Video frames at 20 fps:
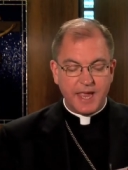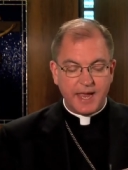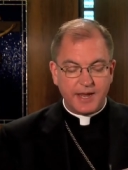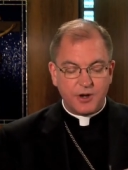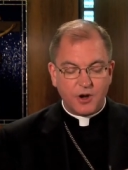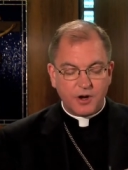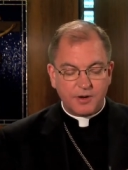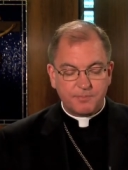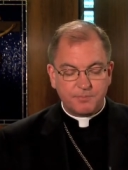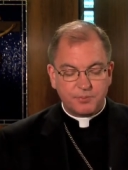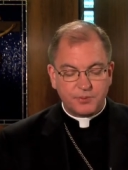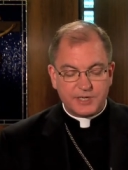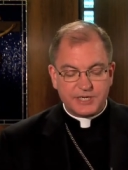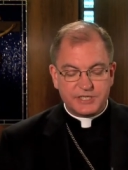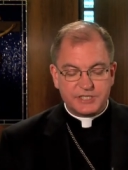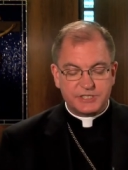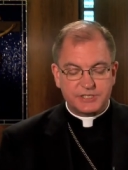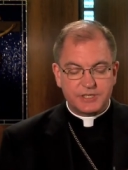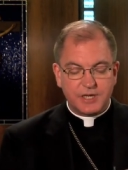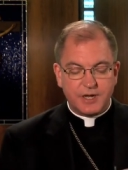and our
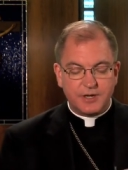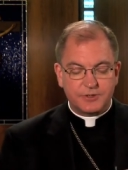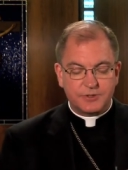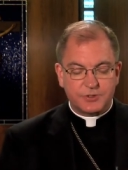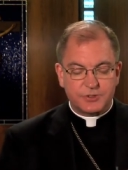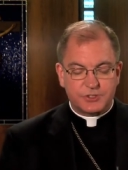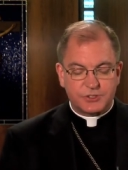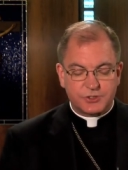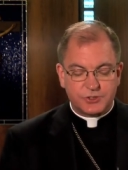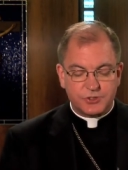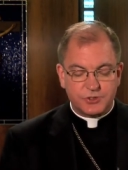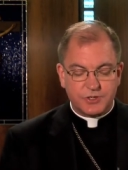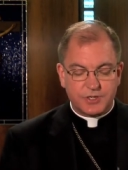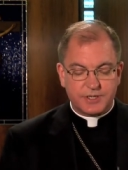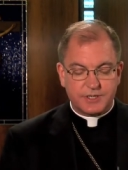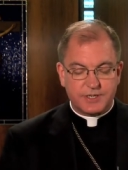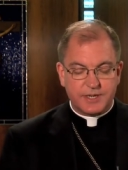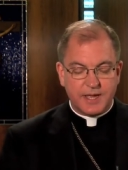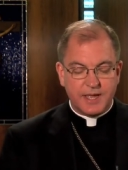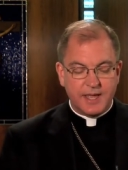priests
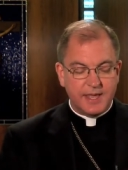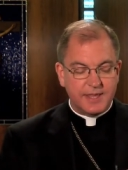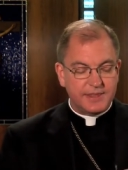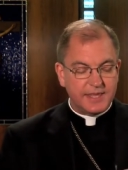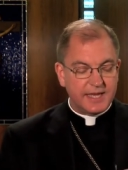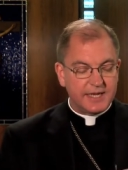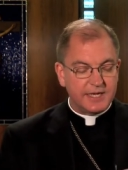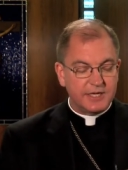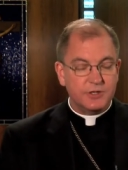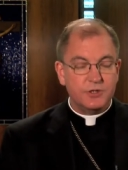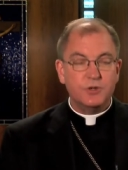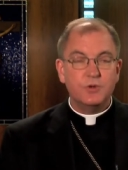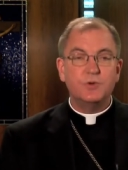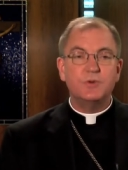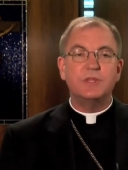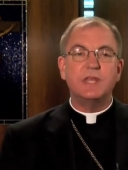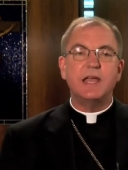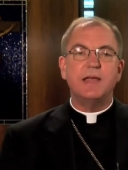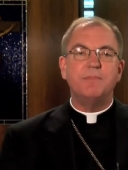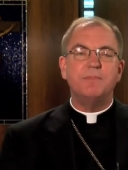understood that he knew
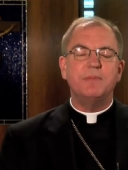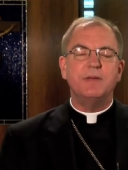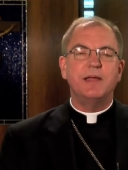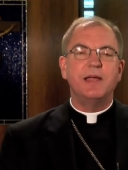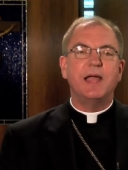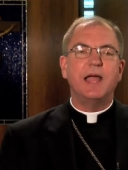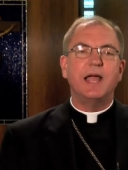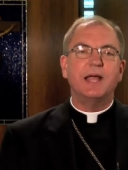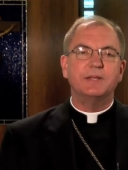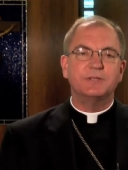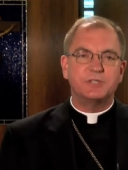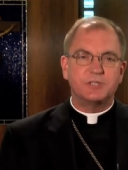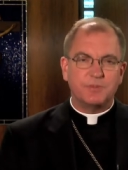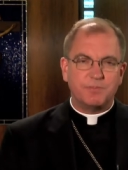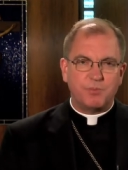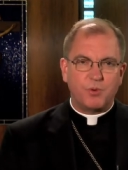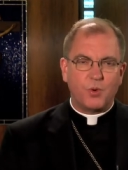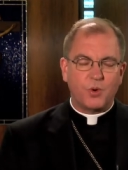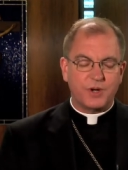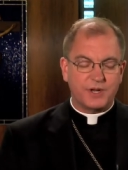them and
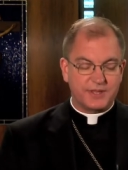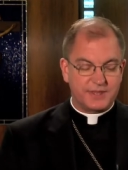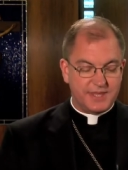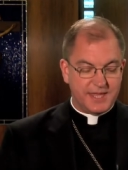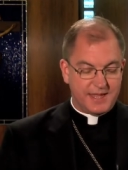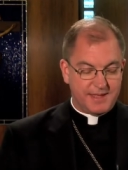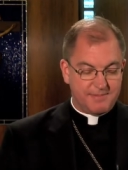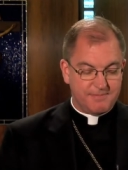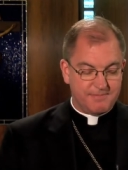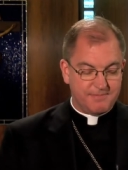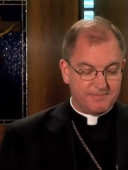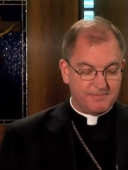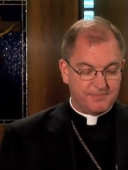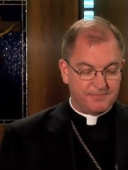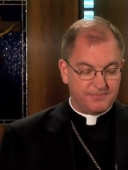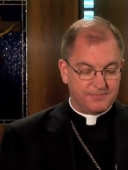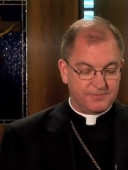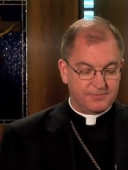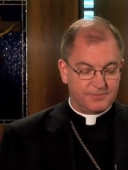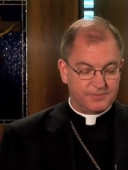supported them.
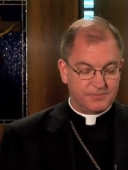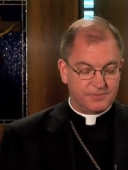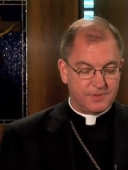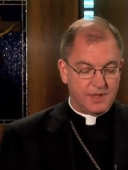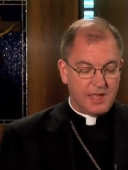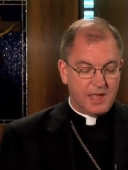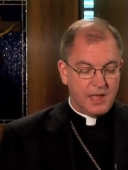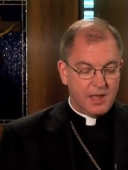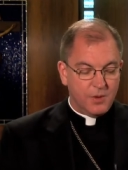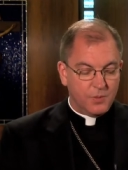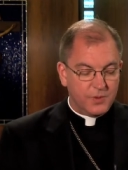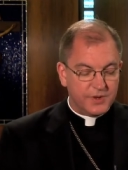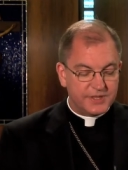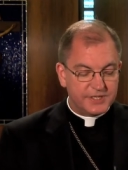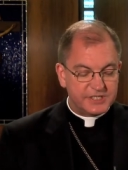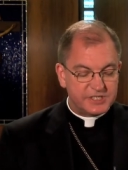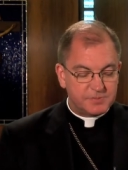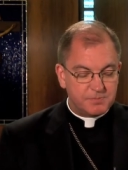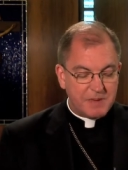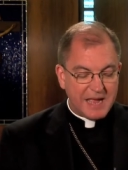With
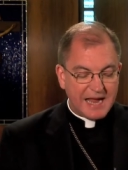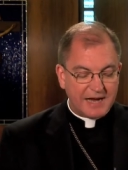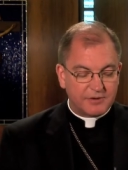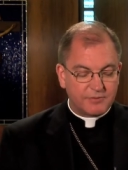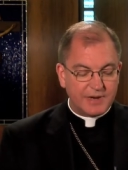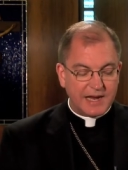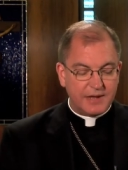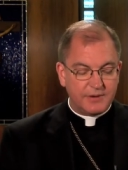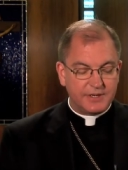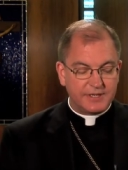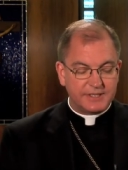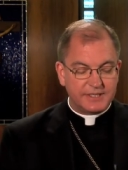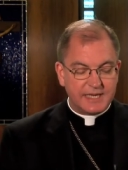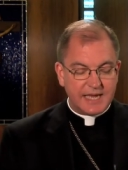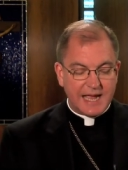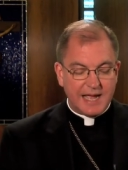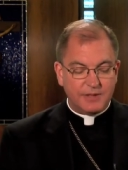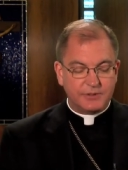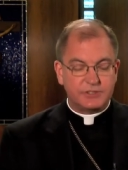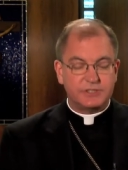his background in
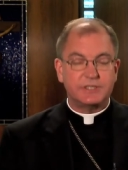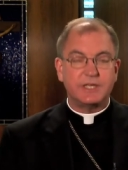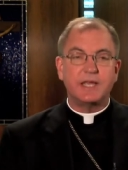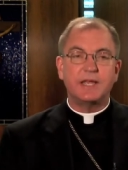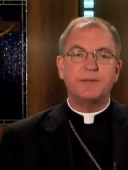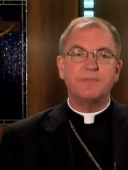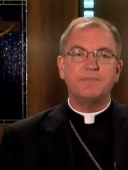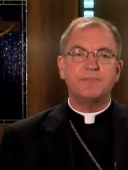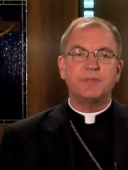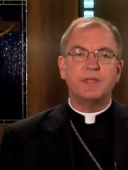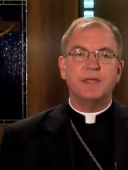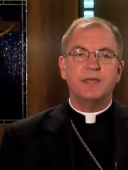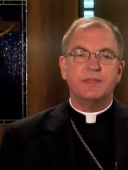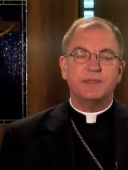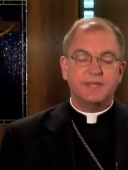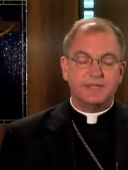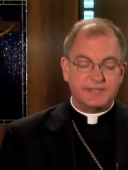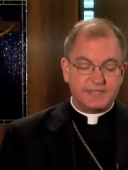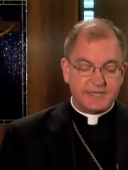counseling, the